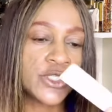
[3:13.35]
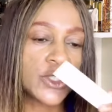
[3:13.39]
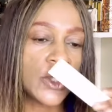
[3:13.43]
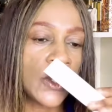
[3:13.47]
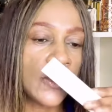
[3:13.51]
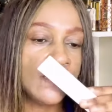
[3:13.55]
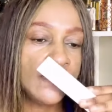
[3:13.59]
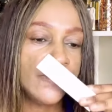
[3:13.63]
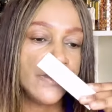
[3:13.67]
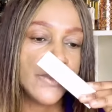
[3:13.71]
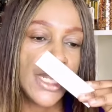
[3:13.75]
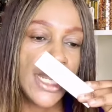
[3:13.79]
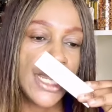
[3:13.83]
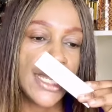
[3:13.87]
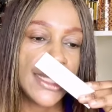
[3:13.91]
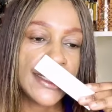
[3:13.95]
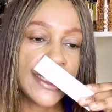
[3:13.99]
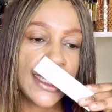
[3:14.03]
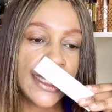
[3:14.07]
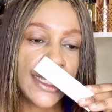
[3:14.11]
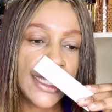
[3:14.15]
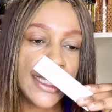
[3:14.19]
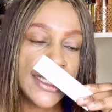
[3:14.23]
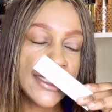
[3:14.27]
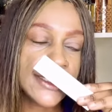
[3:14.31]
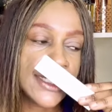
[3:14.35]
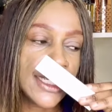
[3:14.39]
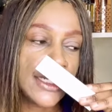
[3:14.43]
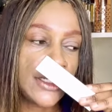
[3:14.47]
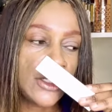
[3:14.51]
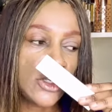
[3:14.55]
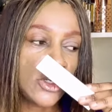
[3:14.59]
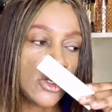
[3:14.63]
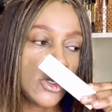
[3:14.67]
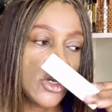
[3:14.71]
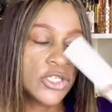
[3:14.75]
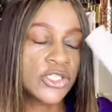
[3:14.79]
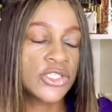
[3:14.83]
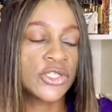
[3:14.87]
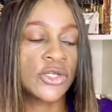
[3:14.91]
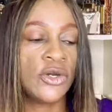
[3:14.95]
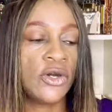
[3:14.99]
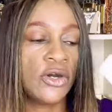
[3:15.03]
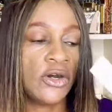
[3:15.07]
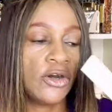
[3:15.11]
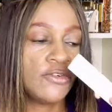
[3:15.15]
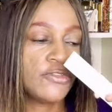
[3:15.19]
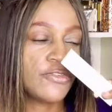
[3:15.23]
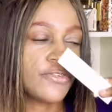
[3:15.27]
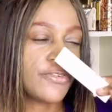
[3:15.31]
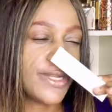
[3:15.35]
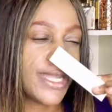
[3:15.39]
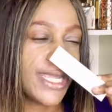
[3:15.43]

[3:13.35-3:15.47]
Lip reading: So there is a lot of